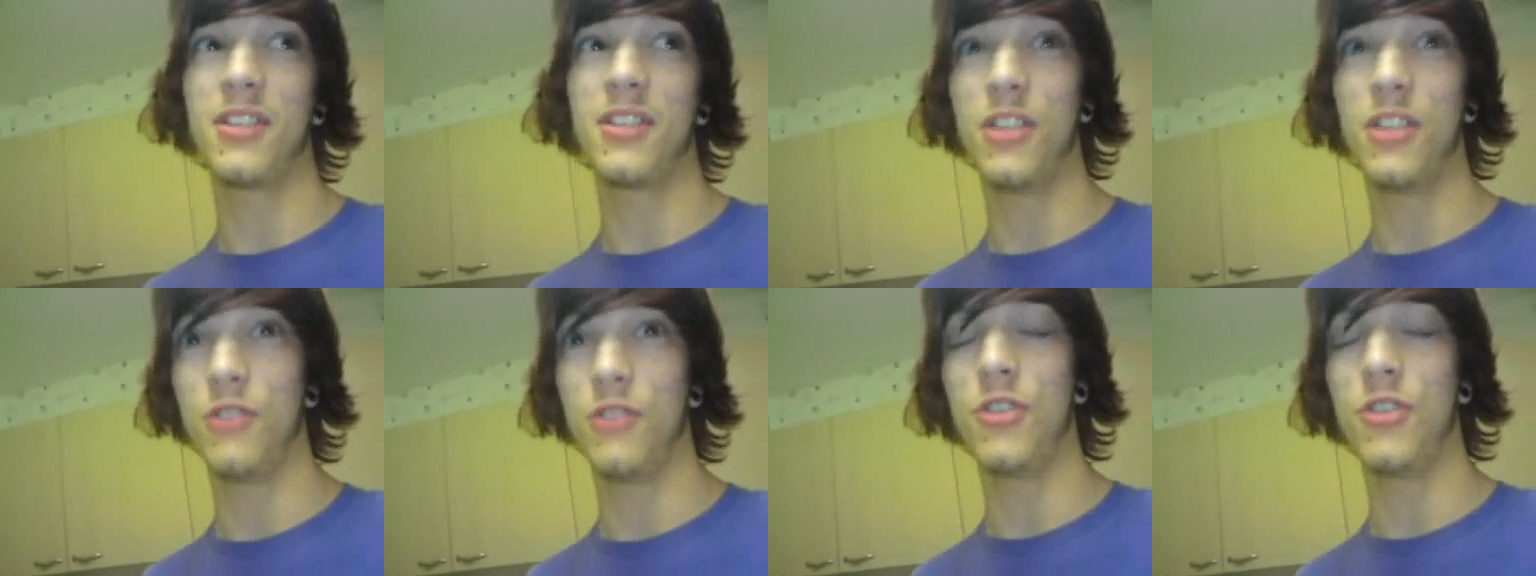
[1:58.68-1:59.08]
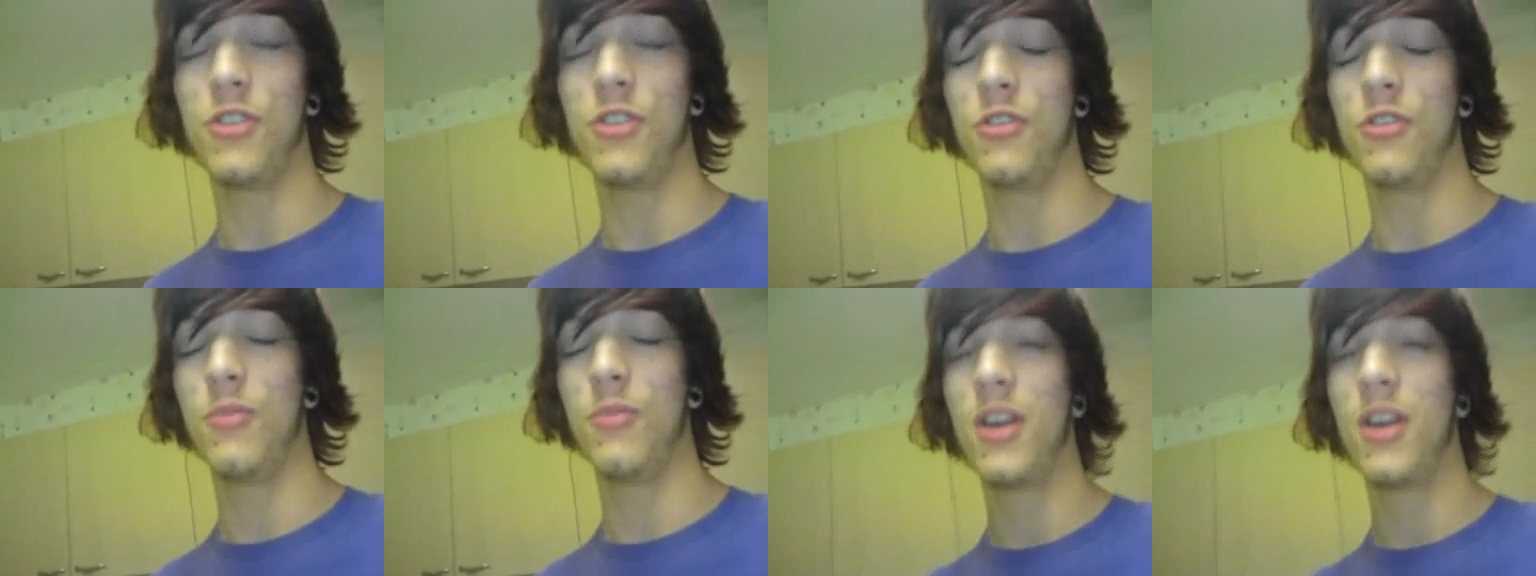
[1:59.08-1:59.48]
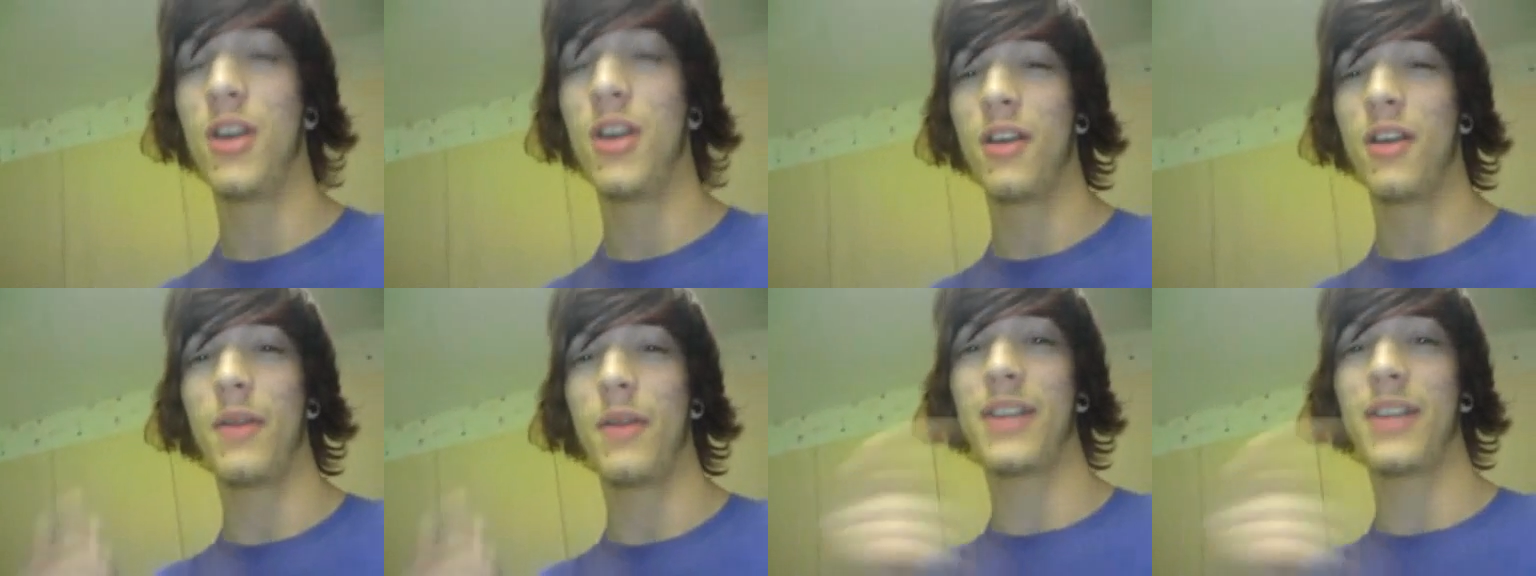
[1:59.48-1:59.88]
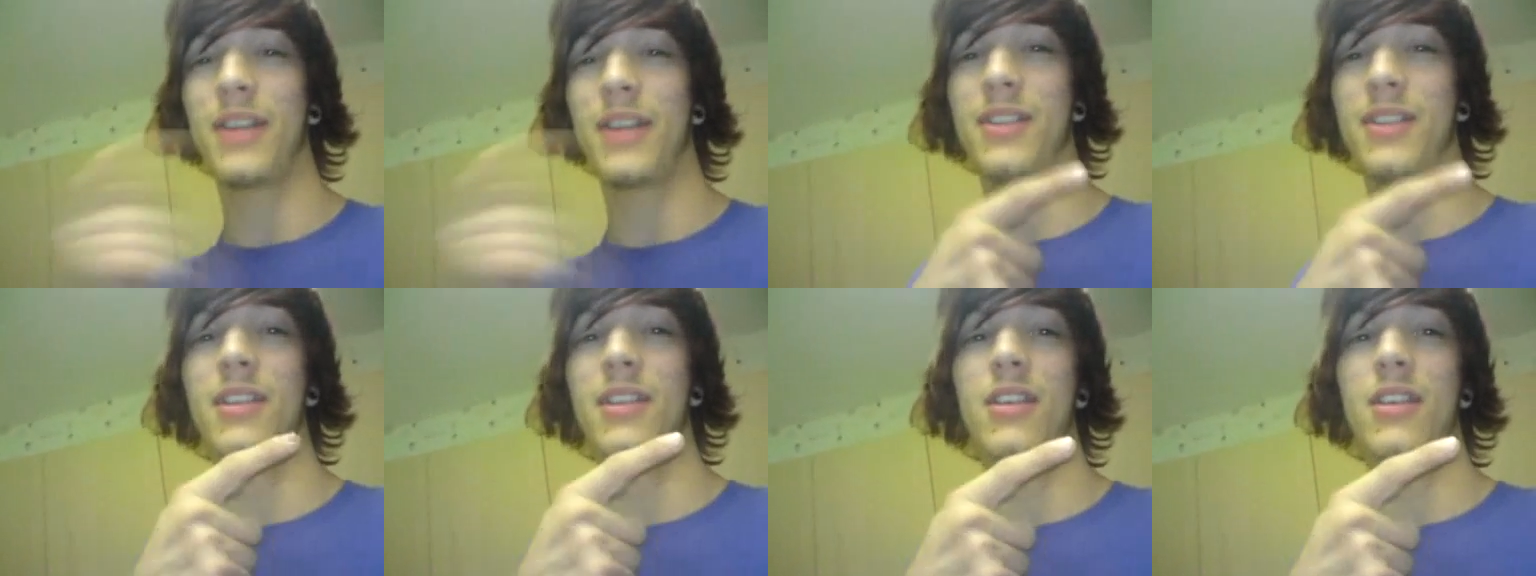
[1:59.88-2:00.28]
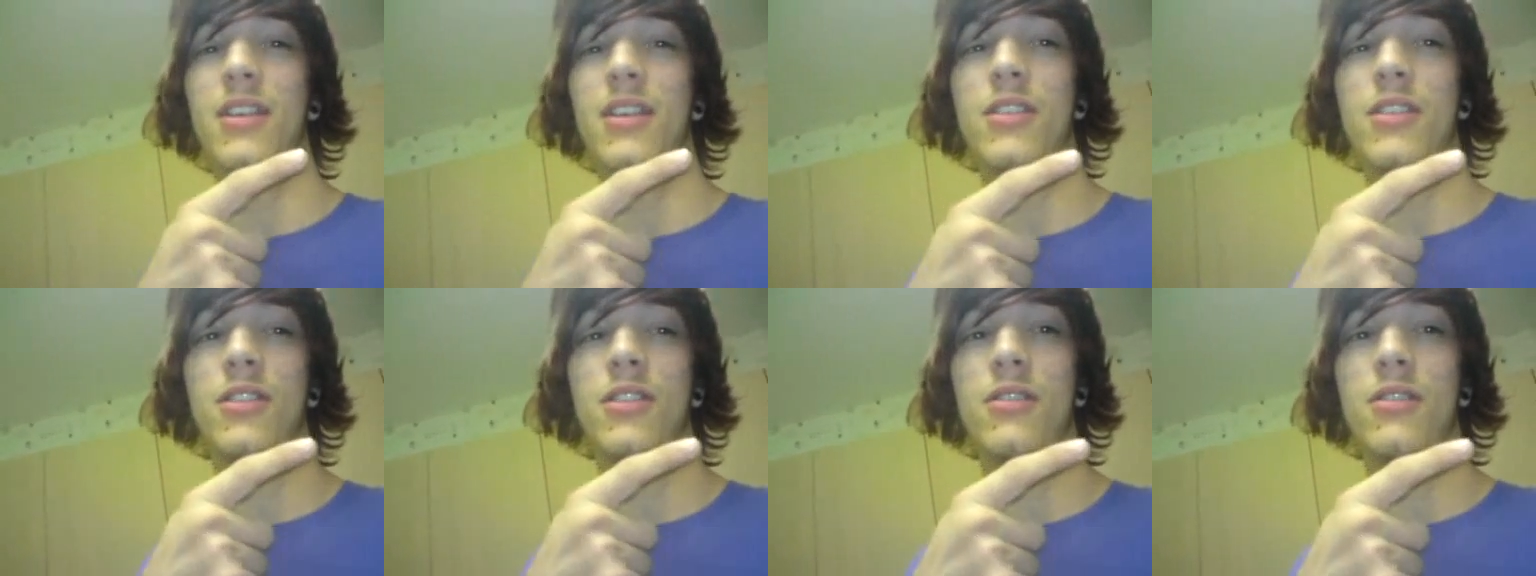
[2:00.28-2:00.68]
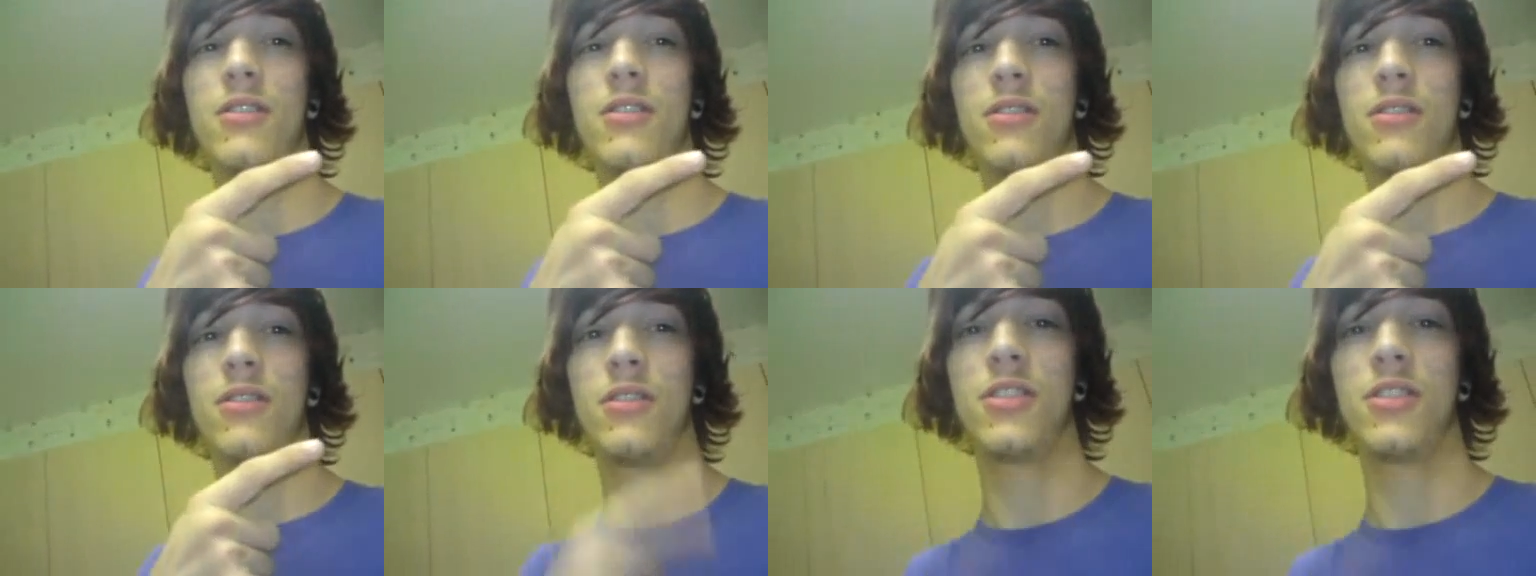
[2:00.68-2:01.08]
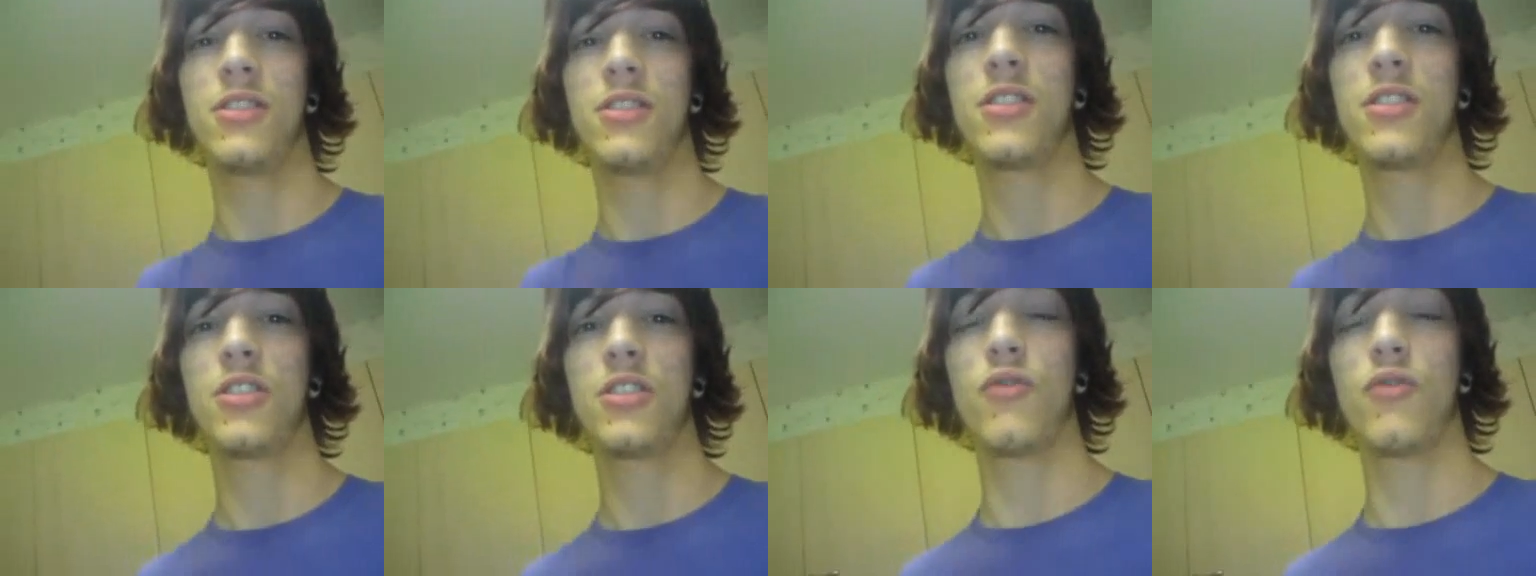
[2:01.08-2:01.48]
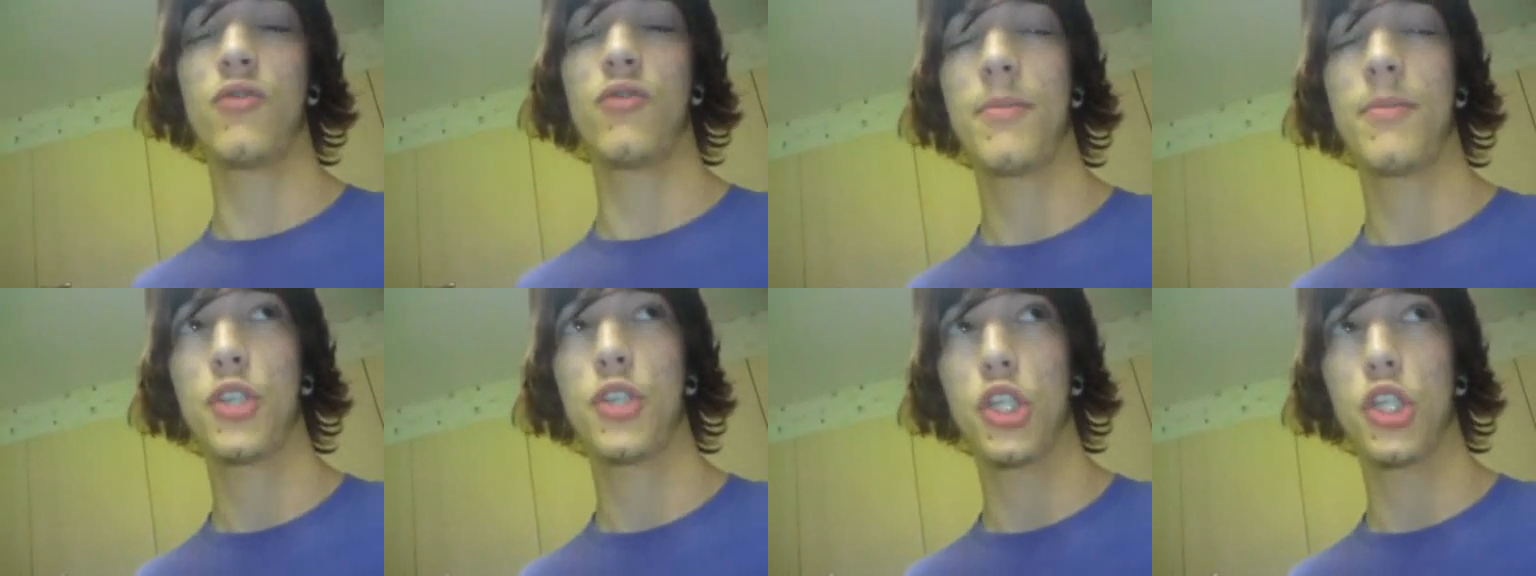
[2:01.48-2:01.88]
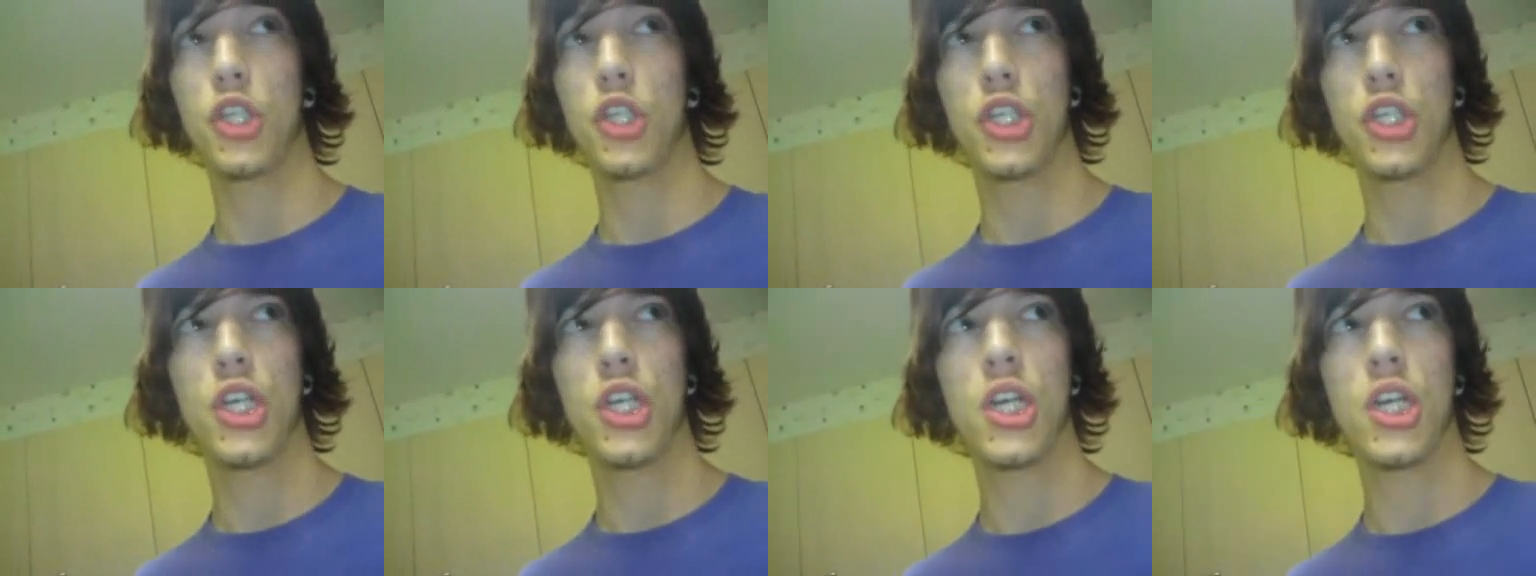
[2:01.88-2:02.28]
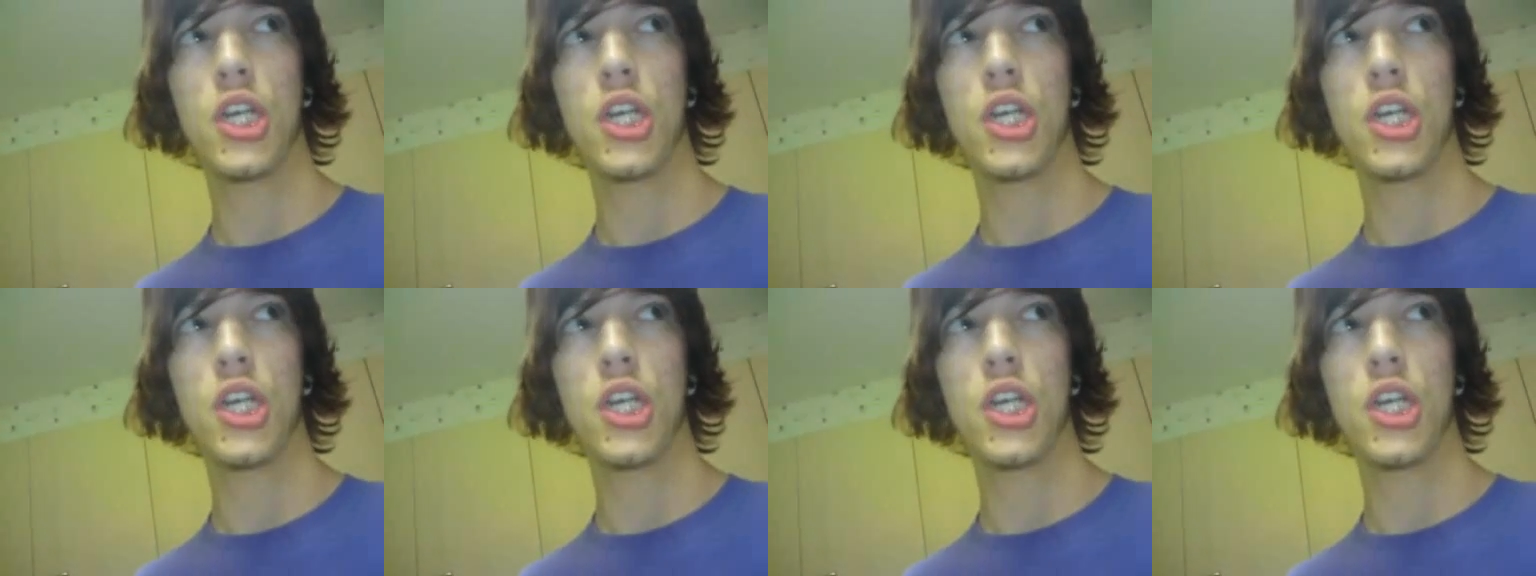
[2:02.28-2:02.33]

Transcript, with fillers: to YouTube." That's in the description.